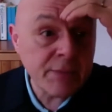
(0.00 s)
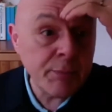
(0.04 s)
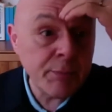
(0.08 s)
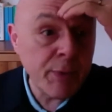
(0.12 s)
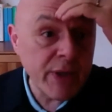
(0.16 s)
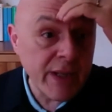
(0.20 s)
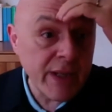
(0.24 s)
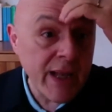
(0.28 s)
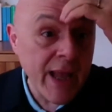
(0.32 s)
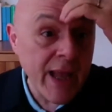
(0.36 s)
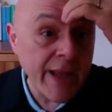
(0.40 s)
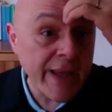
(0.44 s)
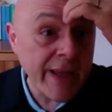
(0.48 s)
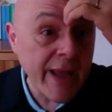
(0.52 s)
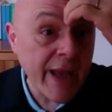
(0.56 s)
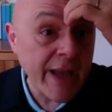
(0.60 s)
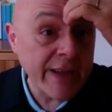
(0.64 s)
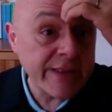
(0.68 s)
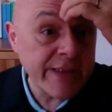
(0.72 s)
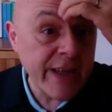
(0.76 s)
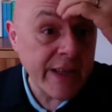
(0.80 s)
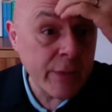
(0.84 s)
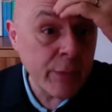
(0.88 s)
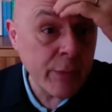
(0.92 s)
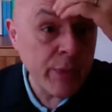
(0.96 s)
but like I
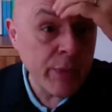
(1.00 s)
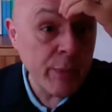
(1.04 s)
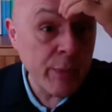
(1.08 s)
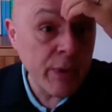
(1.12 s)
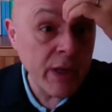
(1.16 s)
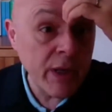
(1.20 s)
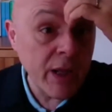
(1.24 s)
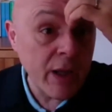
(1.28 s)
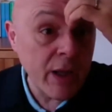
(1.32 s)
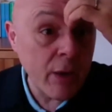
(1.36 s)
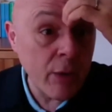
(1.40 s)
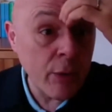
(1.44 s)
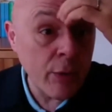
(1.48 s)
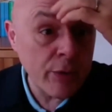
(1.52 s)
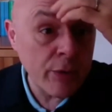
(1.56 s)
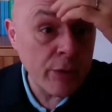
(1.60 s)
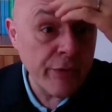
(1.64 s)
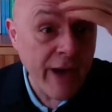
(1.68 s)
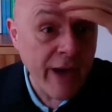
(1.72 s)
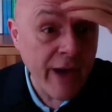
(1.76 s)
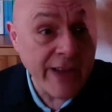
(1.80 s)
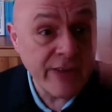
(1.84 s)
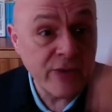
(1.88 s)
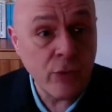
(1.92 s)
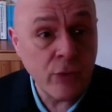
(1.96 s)
said, we will
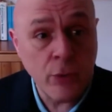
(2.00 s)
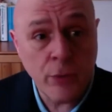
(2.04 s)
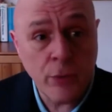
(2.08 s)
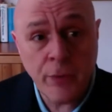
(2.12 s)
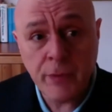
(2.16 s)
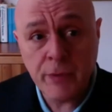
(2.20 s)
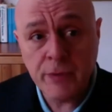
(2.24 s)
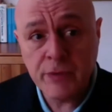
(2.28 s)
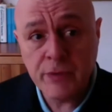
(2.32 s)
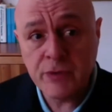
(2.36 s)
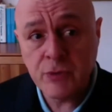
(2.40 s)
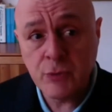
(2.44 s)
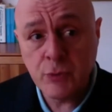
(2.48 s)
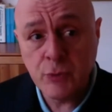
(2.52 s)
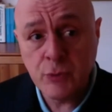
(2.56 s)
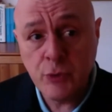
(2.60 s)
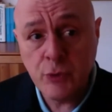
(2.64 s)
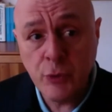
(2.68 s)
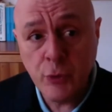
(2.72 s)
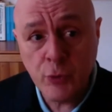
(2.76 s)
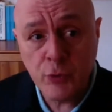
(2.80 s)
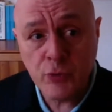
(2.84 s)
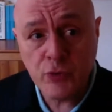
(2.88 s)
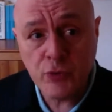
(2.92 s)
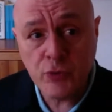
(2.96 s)
advise authors to
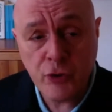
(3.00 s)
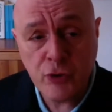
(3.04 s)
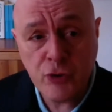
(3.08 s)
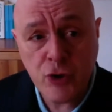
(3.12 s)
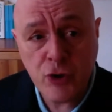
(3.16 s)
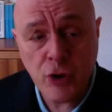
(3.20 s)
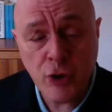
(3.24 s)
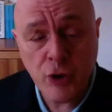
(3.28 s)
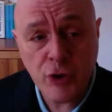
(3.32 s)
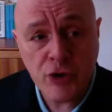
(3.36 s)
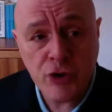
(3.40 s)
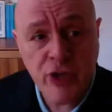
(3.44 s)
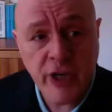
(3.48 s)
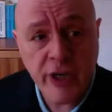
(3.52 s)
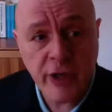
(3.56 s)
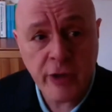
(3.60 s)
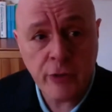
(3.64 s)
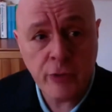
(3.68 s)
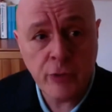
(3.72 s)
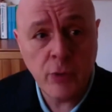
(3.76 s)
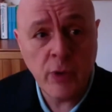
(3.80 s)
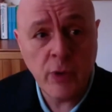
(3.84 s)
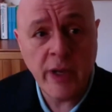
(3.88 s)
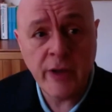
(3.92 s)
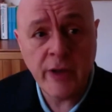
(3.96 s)
use the journal checker
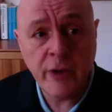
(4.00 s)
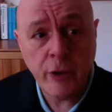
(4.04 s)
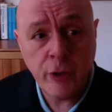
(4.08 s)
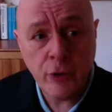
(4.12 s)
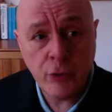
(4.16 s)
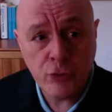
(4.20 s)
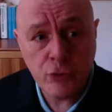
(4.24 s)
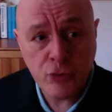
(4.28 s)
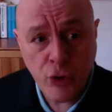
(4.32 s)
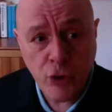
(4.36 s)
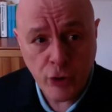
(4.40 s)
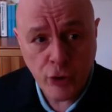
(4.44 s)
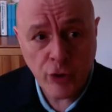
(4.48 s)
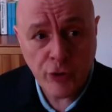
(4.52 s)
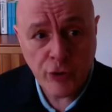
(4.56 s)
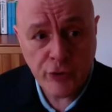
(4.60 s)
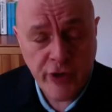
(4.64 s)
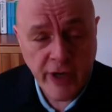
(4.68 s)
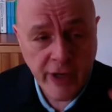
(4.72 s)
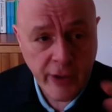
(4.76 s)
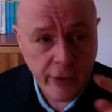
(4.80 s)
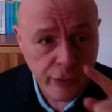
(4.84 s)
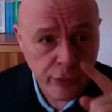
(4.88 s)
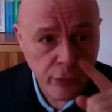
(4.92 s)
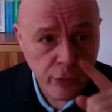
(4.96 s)
tool, and the journal
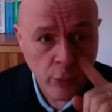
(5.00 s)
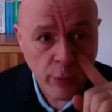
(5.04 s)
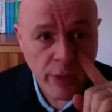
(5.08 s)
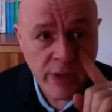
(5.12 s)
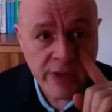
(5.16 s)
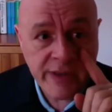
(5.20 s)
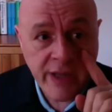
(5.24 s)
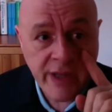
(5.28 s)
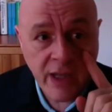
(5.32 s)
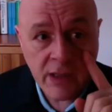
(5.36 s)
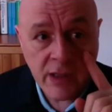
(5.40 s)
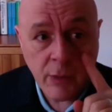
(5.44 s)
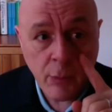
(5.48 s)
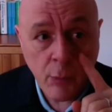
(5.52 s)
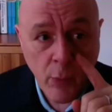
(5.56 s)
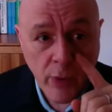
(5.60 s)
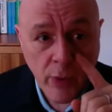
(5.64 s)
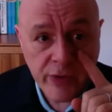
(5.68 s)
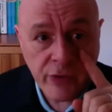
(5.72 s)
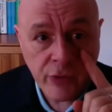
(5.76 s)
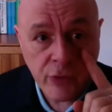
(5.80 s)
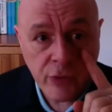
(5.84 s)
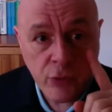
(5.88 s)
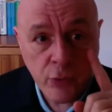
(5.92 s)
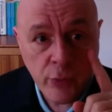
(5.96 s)
checker tool will tell them what
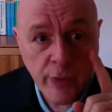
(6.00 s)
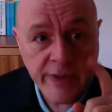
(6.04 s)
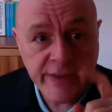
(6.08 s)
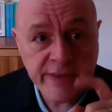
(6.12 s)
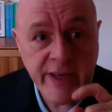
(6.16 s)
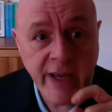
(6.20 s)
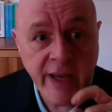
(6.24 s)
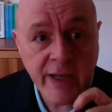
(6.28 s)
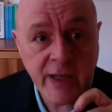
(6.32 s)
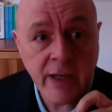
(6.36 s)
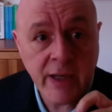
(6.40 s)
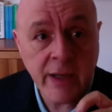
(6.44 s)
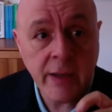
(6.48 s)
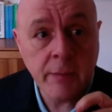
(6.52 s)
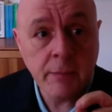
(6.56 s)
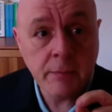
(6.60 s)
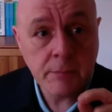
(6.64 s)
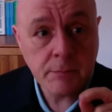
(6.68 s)
to do exactly.